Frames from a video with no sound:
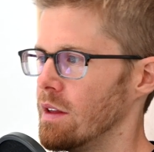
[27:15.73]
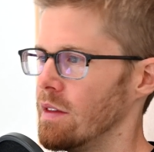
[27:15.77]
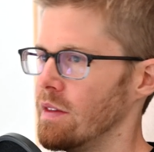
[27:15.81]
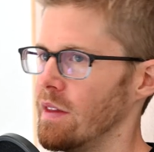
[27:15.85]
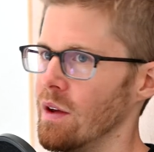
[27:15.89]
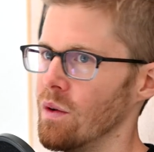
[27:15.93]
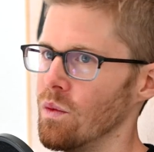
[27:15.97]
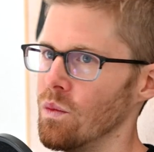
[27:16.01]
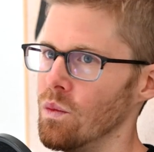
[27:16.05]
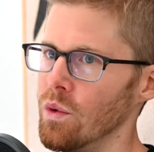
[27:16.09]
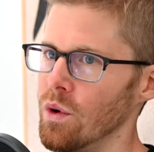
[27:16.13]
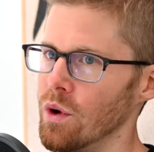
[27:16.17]

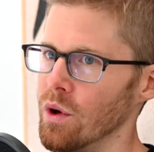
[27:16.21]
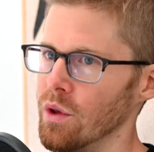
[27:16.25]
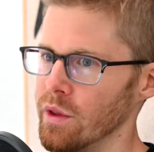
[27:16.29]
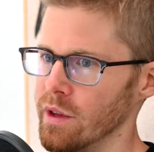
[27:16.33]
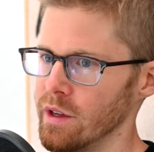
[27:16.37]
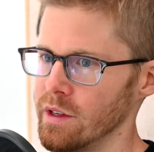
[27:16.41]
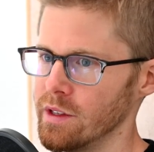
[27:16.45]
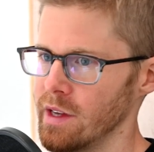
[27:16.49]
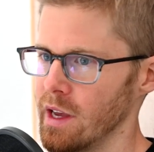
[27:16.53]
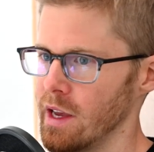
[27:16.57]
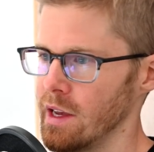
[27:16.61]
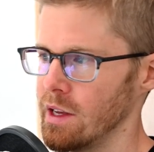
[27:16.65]
They
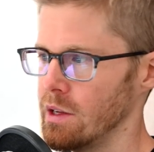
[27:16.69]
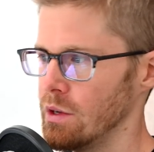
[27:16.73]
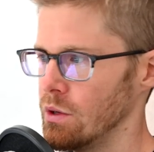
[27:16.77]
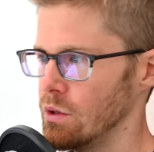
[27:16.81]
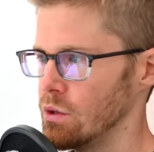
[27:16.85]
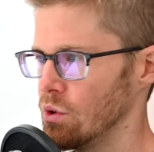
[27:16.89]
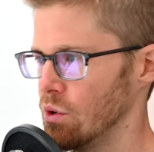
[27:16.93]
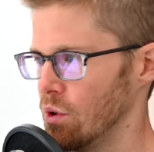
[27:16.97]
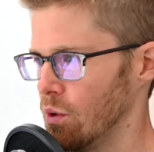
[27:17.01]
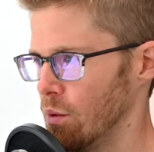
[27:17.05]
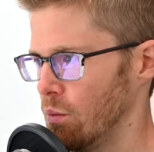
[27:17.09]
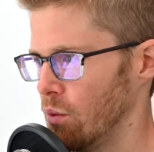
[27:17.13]
really take you
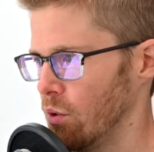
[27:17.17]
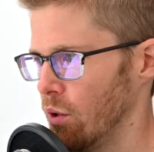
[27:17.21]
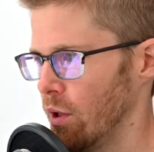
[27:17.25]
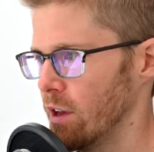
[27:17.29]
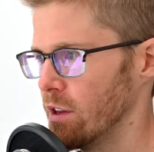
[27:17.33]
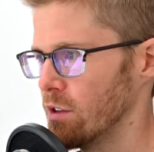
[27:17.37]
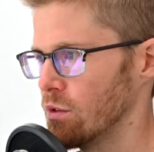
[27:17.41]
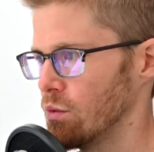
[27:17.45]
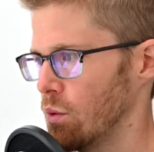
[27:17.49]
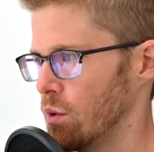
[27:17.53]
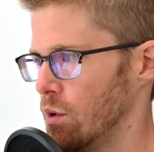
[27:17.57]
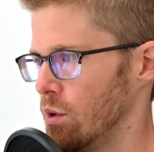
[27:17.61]
to a
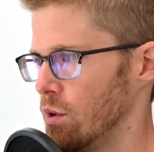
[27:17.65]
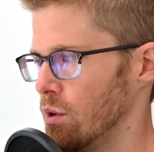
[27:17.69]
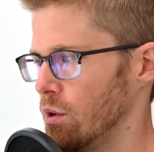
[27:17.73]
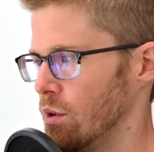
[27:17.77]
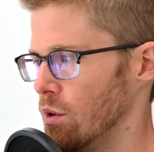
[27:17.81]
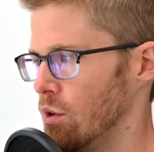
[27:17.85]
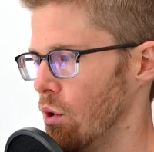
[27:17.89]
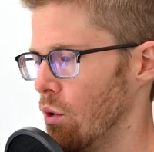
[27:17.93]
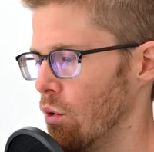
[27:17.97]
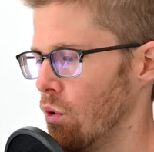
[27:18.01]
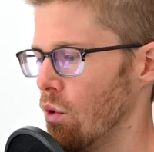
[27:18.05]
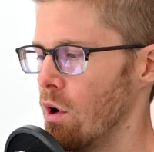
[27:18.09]
place where you're
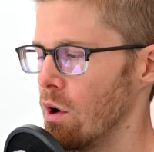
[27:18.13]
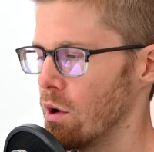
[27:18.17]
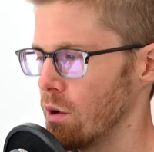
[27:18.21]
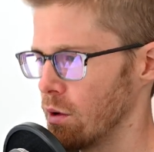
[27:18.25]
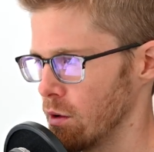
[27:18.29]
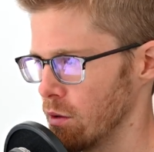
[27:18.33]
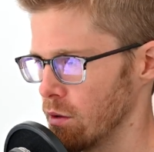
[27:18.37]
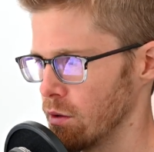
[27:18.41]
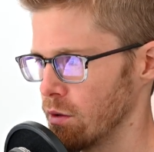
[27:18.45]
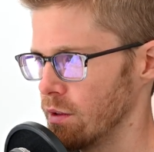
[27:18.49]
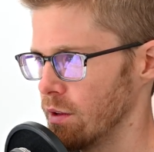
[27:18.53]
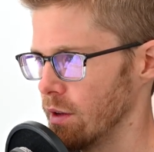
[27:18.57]
no
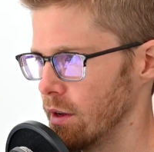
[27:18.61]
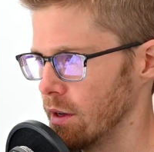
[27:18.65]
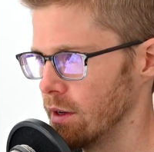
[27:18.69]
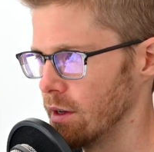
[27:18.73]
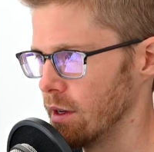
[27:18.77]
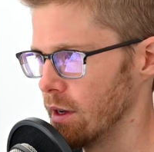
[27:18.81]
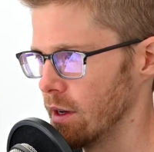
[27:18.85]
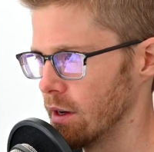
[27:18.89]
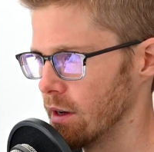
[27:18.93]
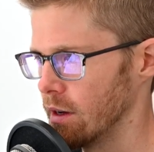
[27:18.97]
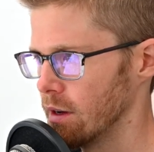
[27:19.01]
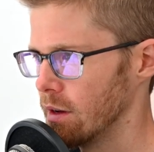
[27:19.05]
longer
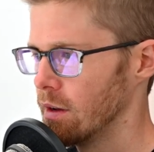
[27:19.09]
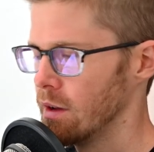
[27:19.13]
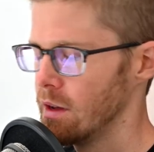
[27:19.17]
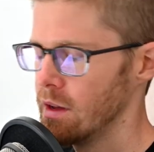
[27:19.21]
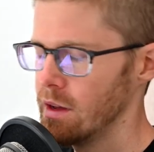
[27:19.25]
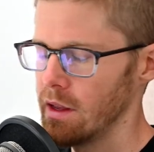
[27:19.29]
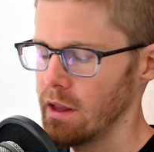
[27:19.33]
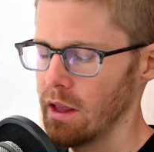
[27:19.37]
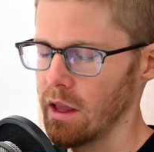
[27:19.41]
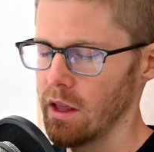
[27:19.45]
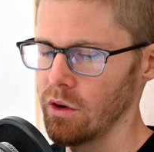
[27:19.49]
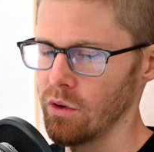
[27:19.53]
thinking
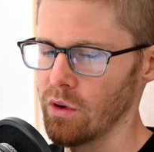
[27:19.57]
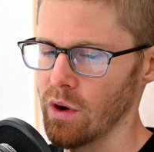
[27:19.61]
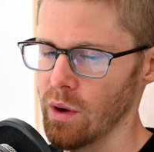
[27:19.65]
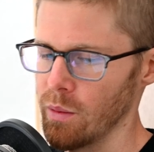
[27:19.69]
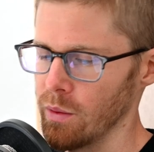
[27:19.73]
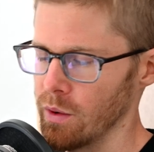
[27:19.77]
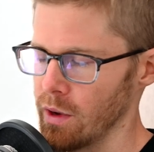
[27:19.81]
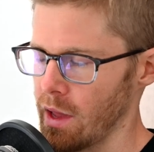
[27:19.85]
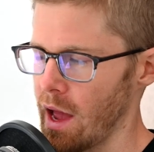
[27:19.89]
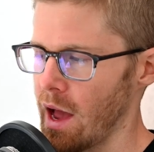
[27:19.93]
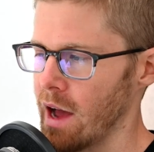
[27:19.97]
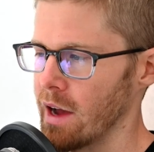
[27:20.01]
and you're
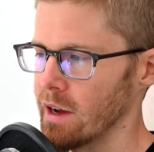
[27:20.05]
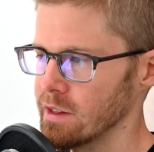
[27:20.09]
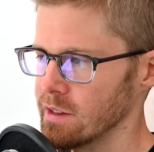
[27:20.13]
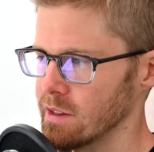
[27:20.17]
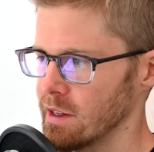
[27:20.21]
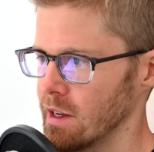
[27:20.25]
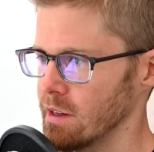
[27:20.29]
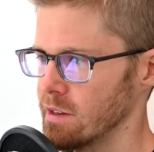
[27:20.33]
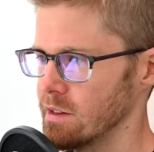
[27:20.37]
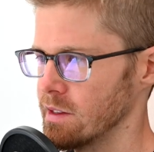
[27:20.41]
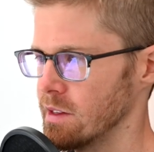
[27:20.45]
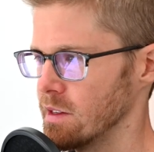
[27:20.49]
able to
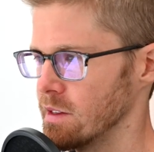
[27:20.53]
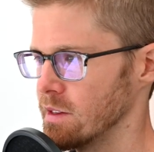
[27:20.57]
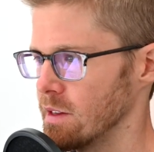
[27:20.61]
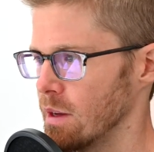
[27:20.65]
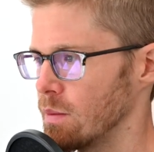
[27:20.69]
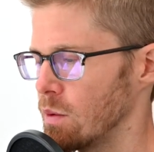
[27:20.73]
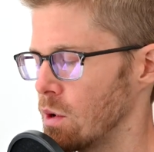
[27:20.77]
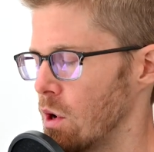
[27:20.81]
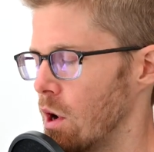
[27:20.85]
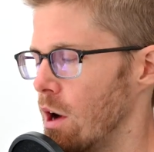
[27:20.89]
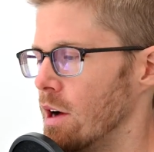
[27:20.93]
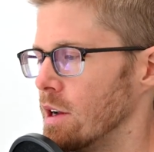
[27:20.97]
access the
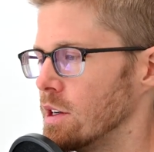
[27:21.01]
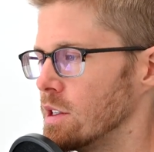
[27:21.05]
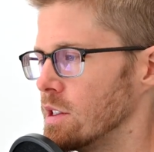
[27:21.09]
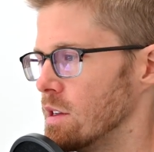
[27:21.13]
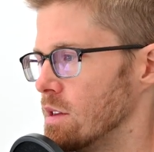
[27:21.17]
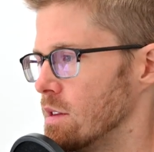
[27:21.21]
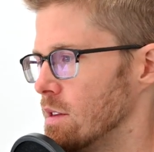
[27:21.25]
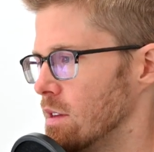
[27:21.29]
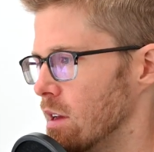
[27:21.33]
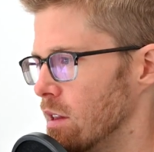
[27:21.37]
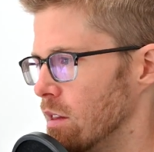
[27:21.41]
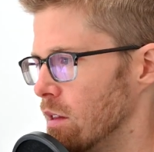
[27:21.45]

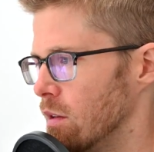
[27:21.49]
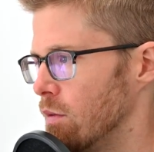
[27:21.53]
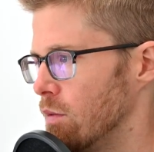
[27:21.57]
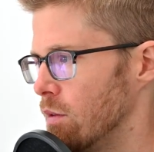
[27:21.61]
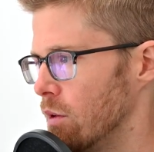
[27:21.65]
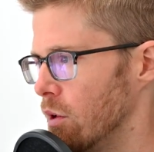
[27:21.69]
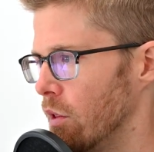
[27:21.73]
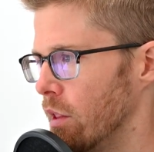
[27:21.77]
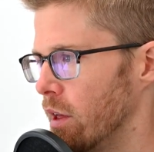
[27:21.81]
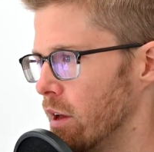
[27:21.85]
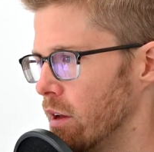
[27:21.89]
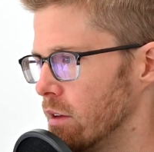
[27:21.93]
subconscious and the
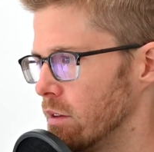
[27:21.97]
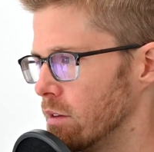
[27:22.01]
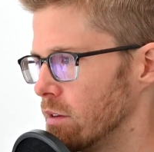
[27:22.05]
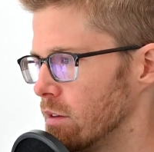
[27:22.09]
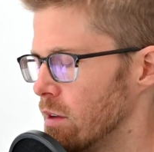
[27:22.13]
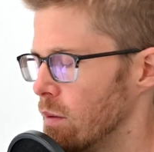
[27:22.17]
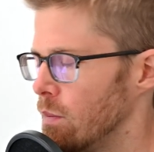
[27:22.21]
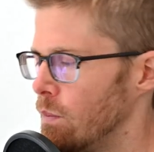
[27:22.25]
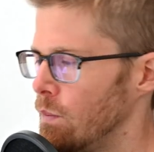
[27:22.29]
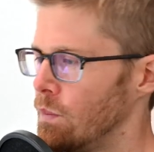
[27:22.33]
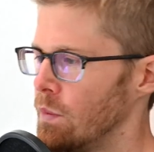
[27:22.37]
feelings.